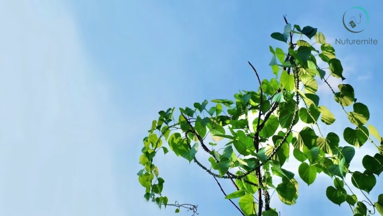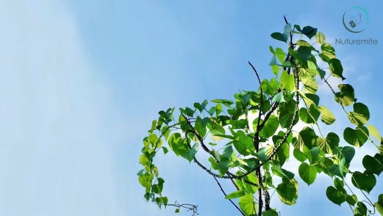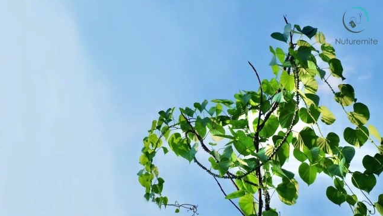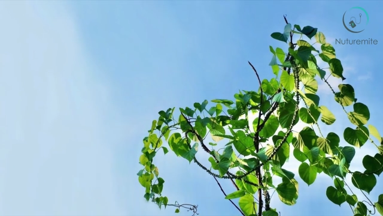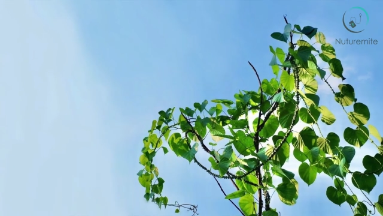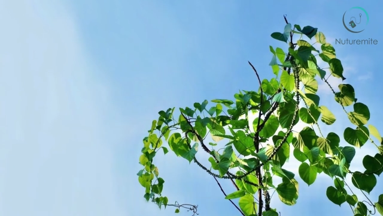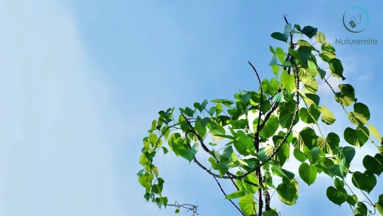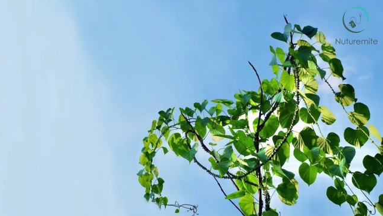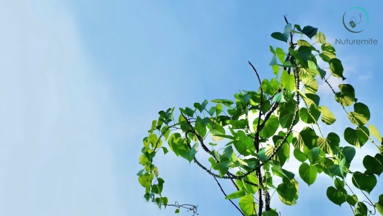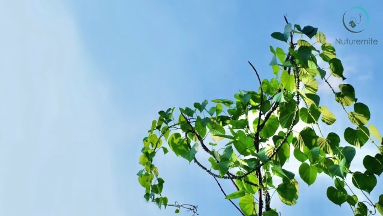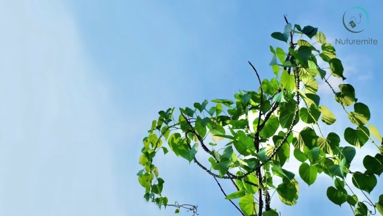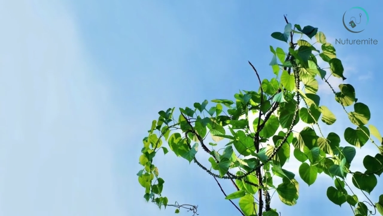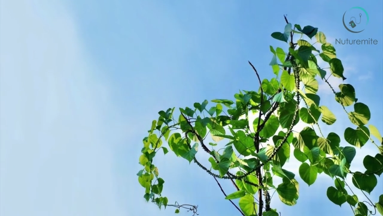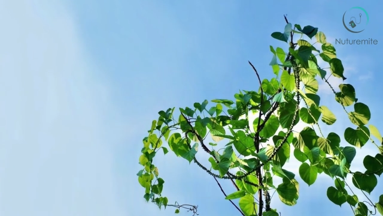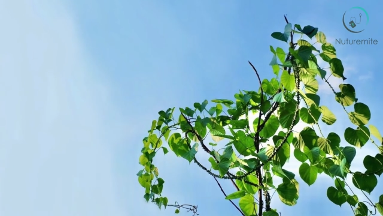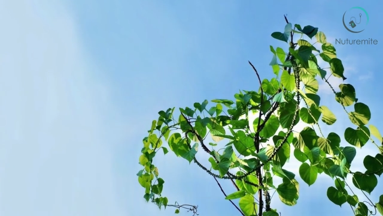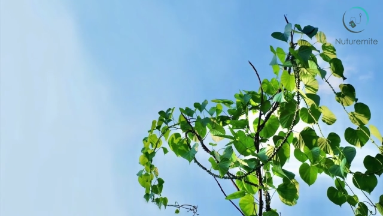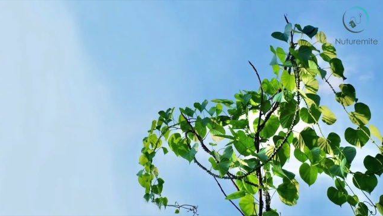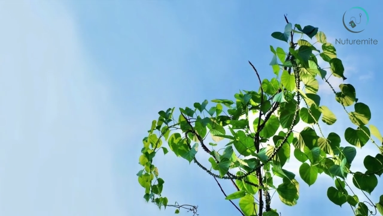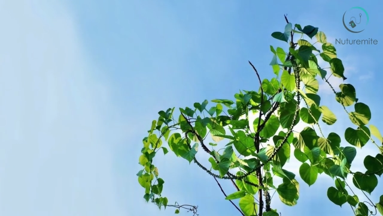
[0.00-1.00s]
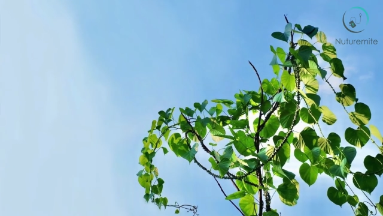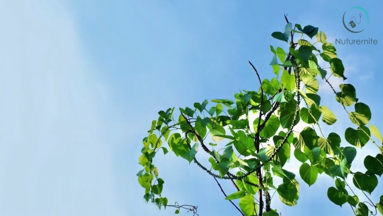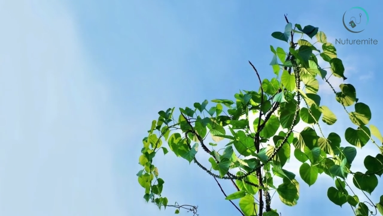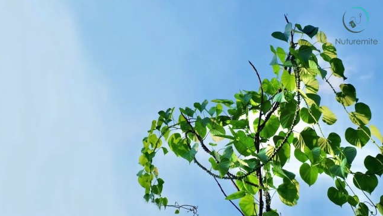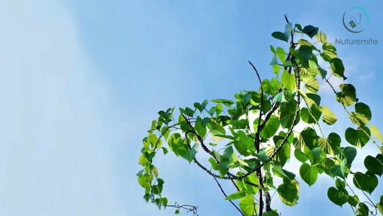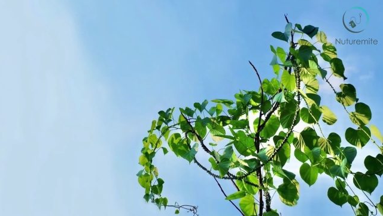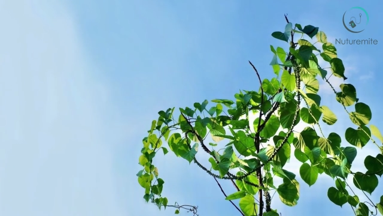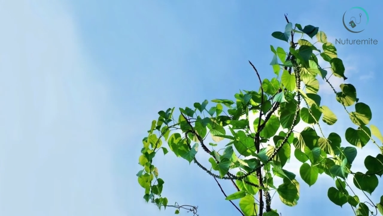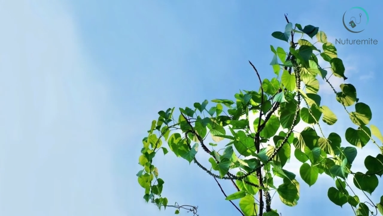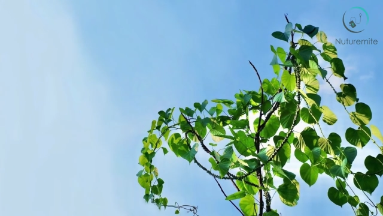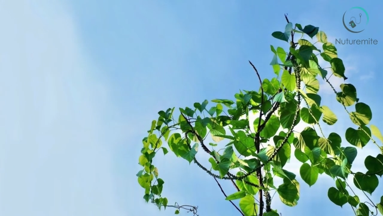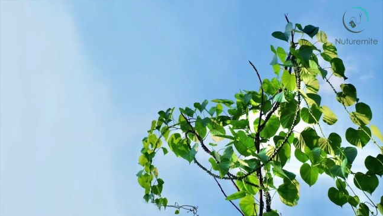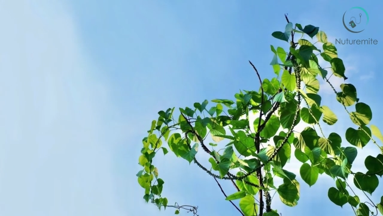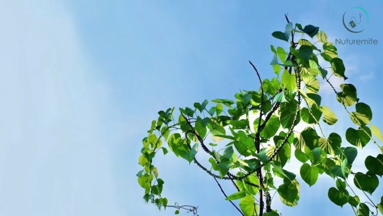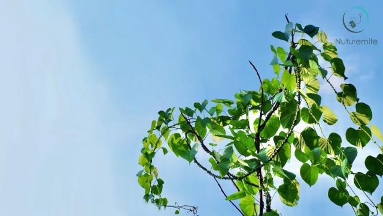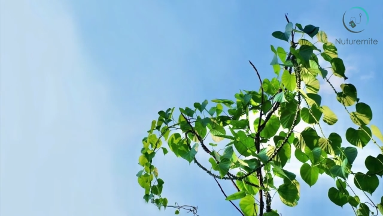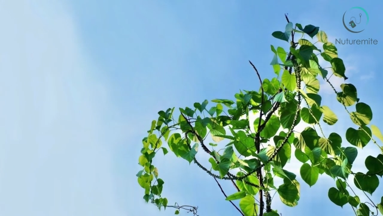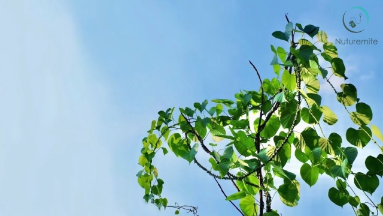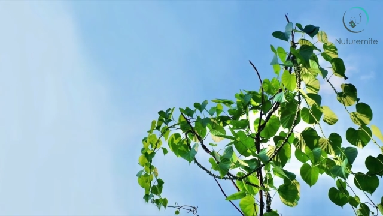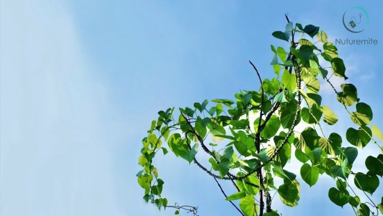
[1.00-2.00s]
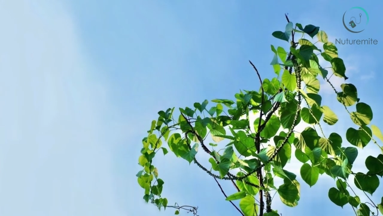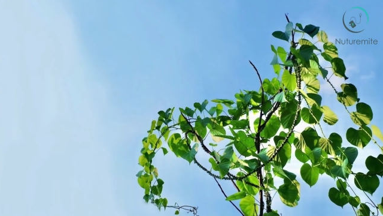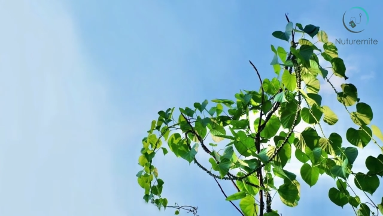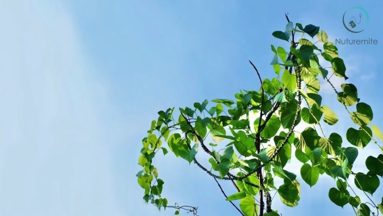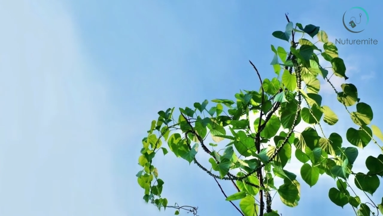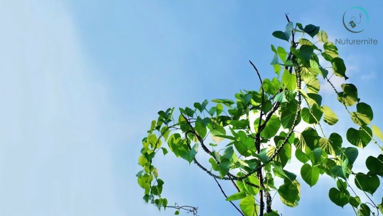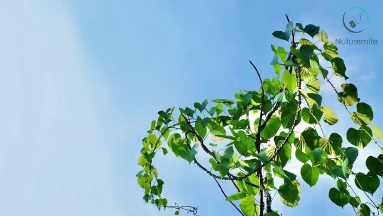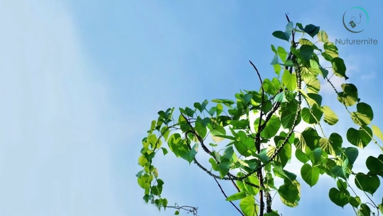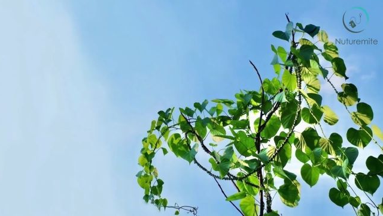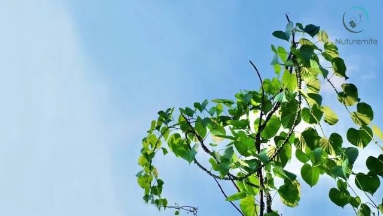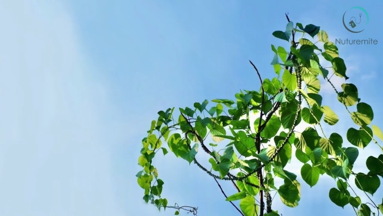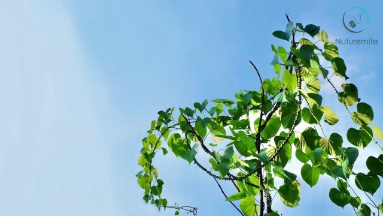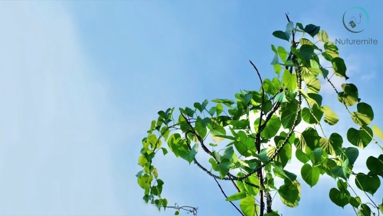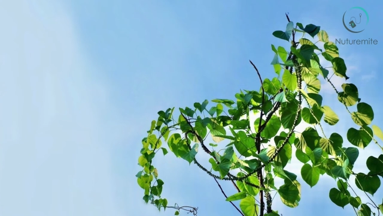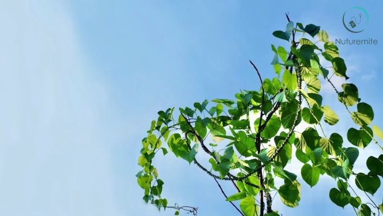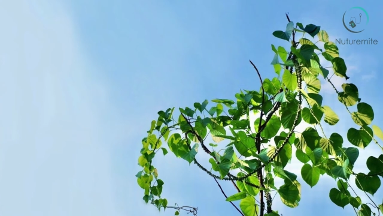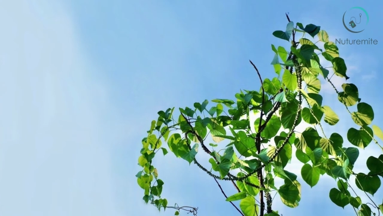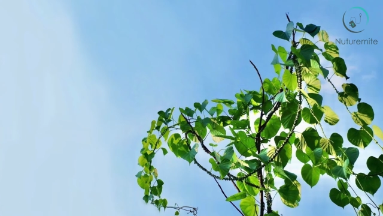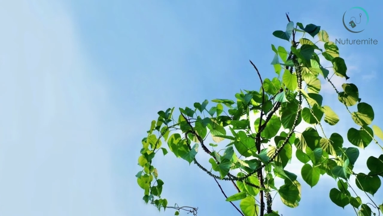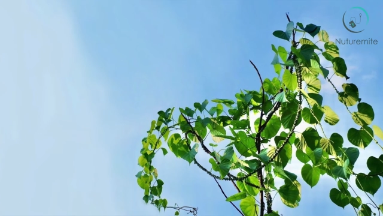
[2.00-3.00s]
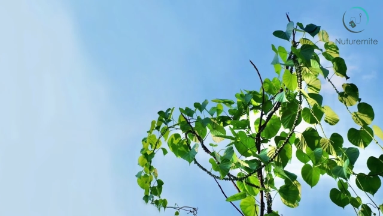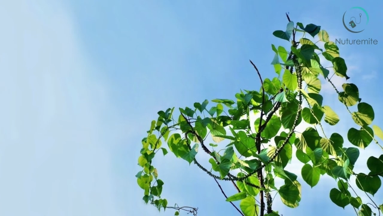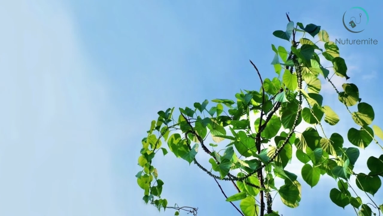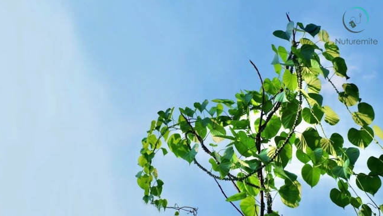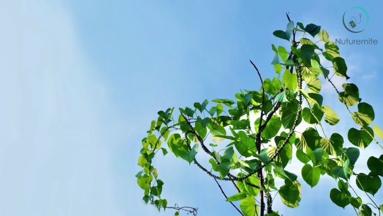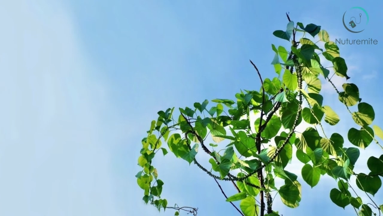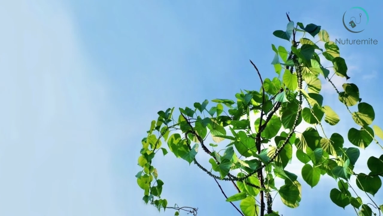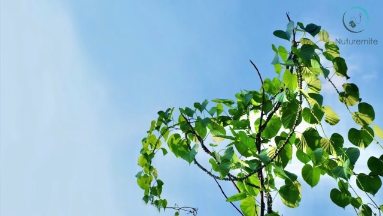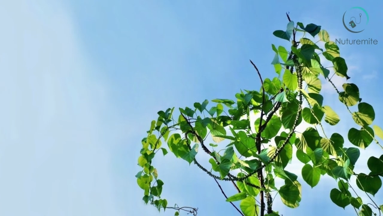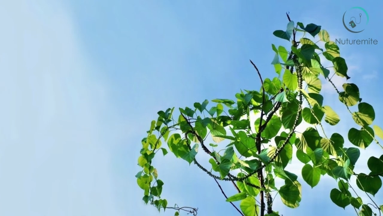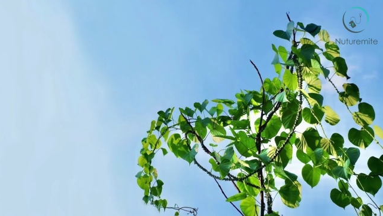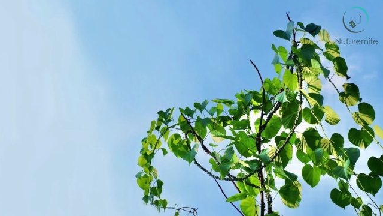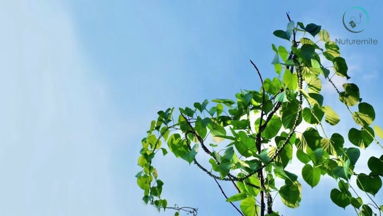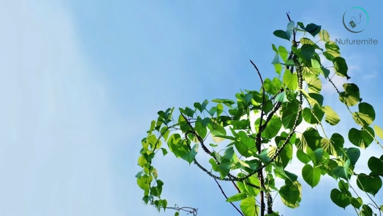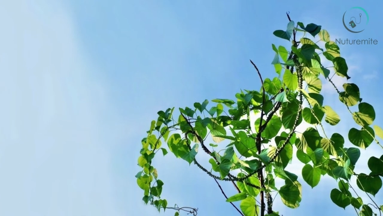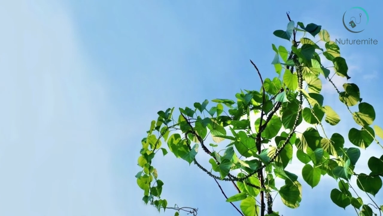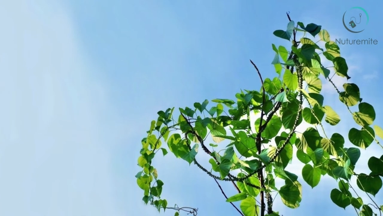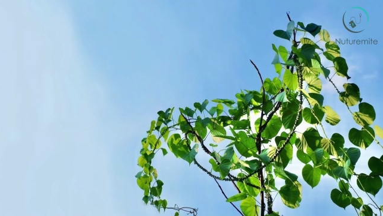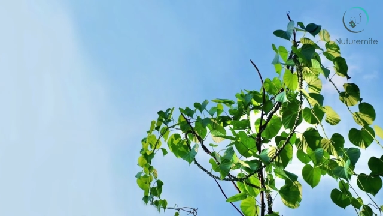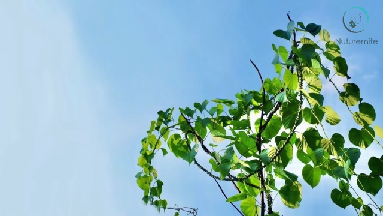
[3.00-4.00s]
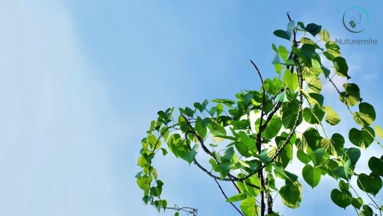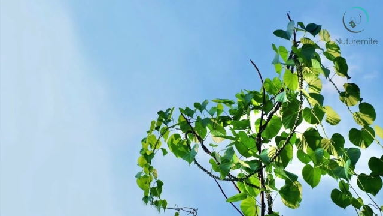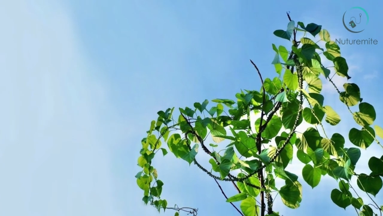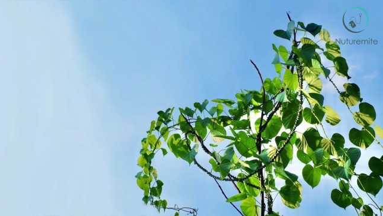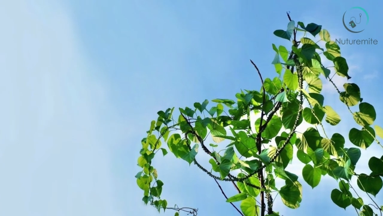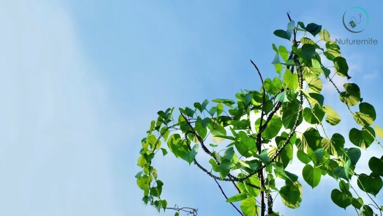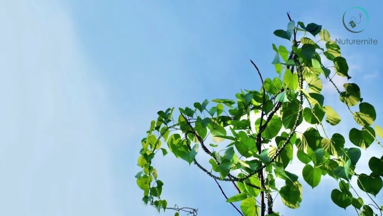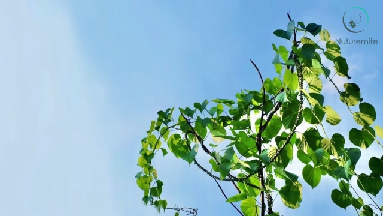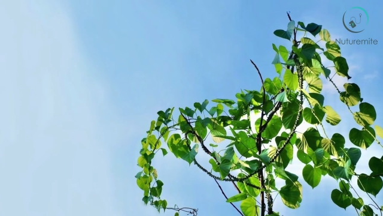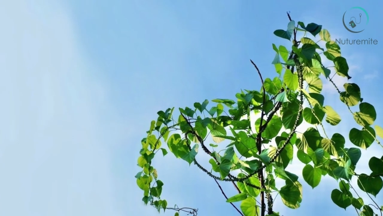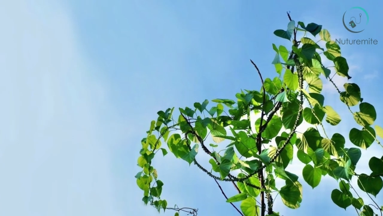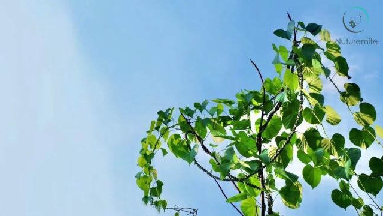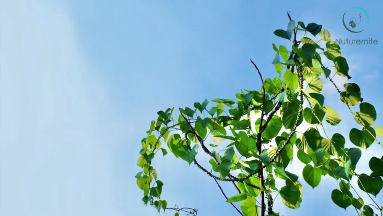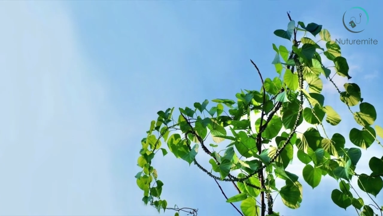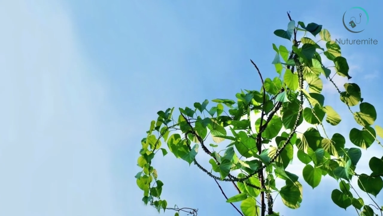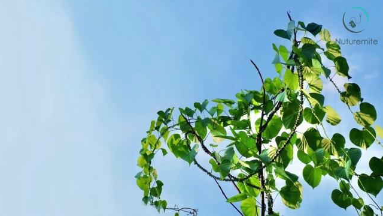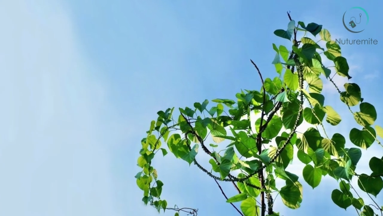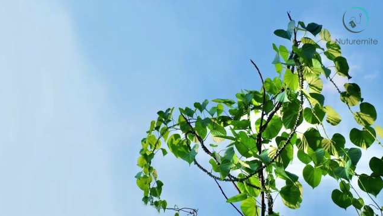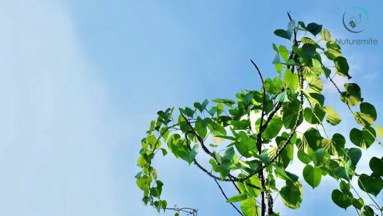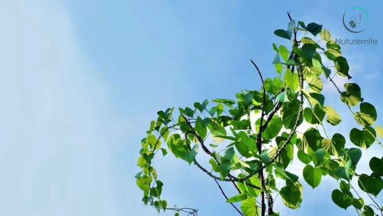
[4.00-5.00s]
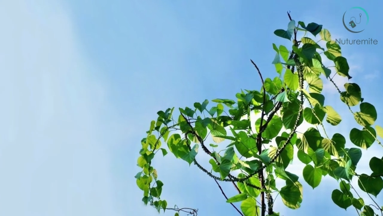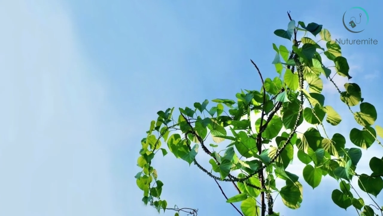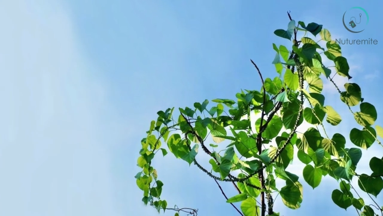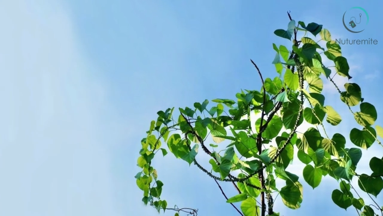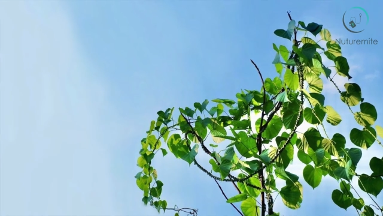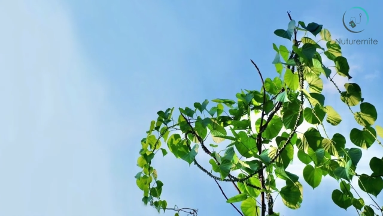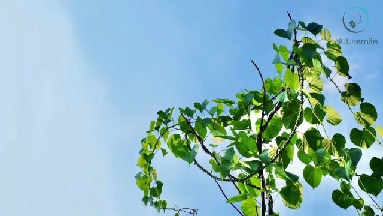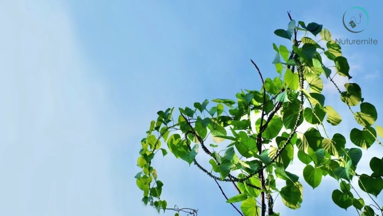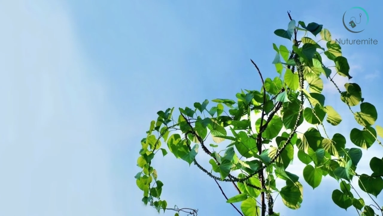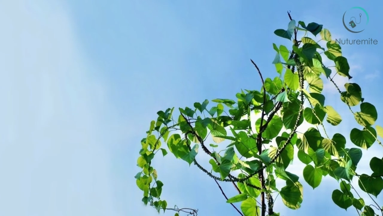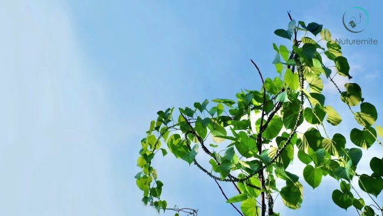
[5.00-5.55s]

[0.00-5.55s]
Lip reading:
Nobody's mouth can be seen.